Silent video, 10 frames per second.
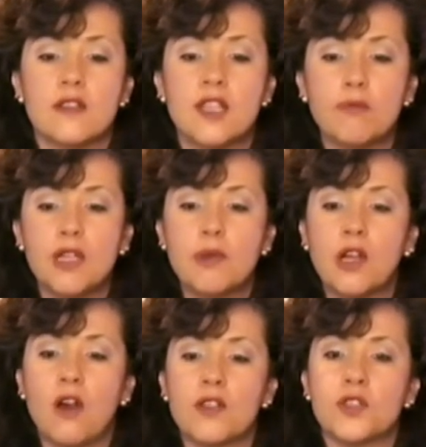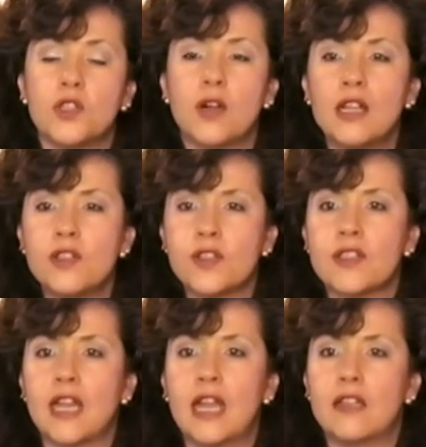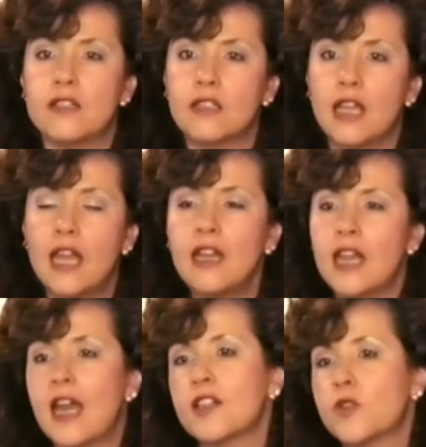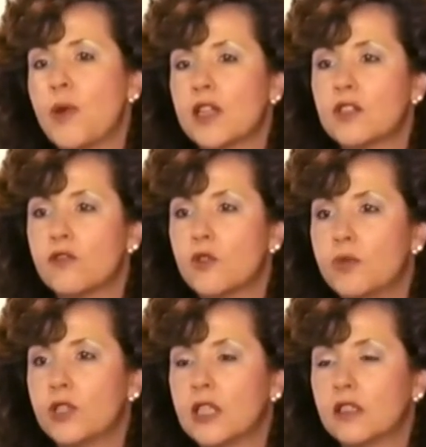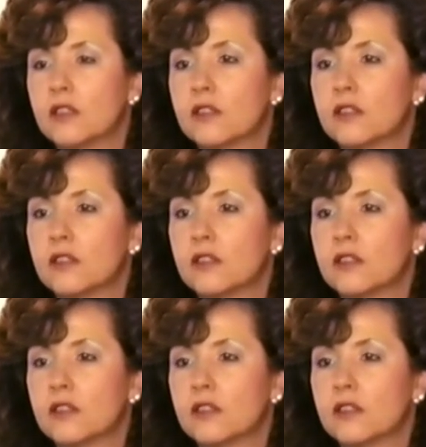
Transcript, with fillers: simply because to understand any aspect of the Buddha,